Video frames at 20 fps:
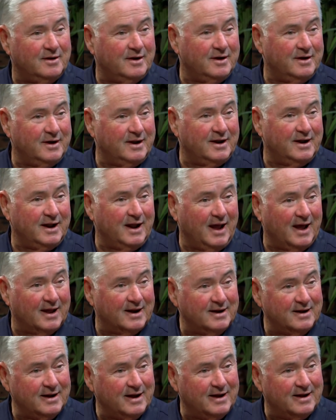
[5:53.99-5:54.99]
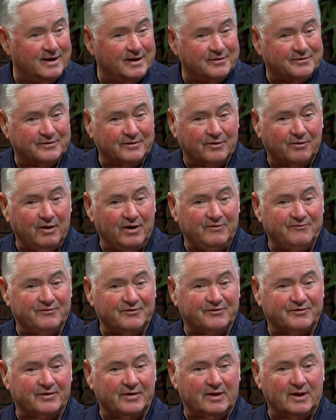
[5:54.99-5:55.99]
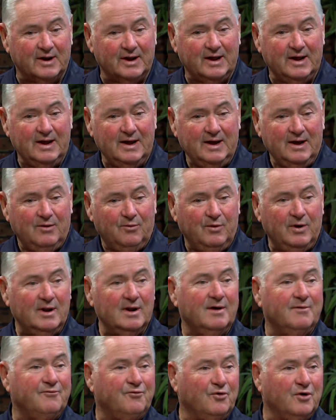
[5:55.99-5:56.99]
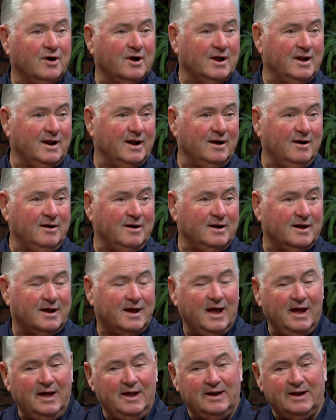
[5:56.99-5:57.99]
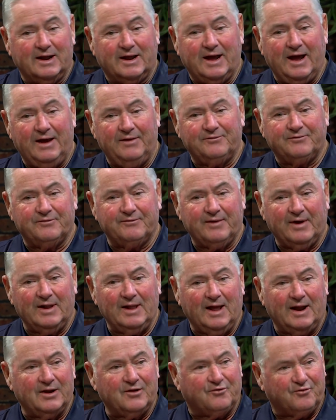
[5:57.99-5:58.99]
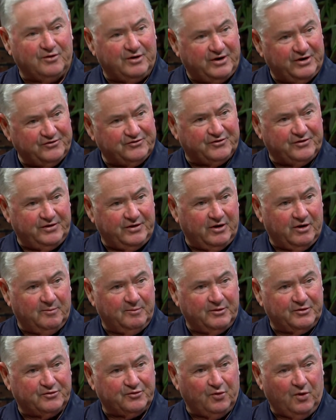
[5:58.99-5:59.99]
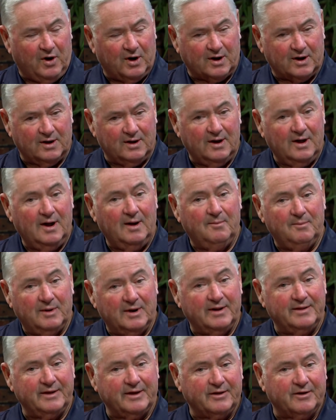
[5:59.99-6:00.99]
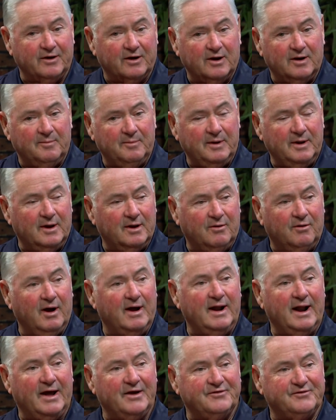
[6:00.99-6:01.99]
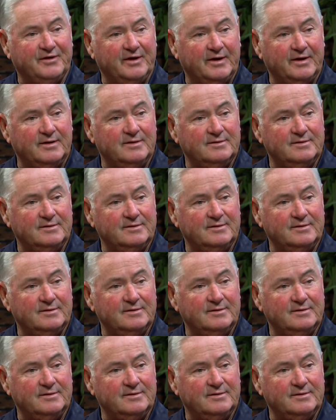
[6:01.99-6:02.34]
in Indiana, and it's a great facility. We love working there in the caves. So we've got a lot of tradition there at Mishawaka, but I think they're going to be a great asset.